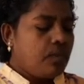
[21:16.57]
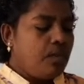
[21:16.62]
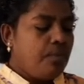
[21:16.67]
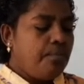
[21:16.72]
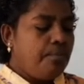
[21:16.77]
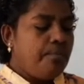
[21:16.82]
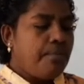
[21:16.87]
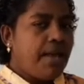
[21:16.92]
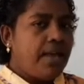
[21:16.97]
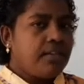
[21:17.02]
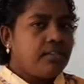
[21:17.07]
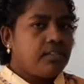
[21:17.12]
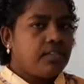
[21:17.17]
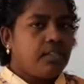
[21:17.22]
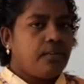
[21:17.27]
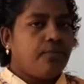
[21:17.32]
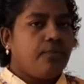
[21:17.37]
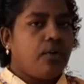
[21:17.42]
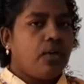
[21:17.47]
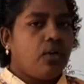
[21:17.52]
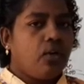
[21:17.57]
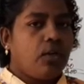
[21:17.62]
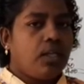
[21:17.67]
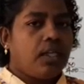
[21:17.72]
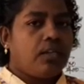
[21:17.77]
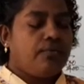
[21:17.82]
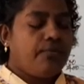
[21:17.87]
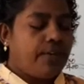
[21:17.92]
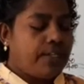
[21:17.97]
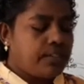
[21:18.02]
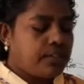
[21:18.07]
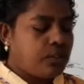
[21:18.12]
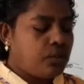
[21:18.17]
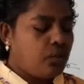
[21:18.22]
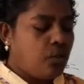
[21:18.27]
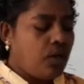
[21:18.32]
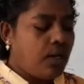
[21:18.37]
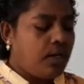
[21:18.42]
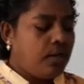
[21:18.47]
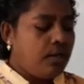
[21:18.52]
Match the following. First
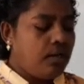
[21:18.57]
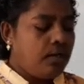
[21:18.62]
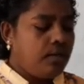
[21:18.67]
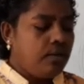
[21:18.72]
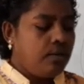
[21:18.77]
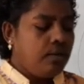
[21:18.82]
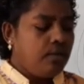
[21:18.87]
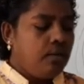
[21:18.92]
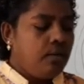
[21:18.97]
one,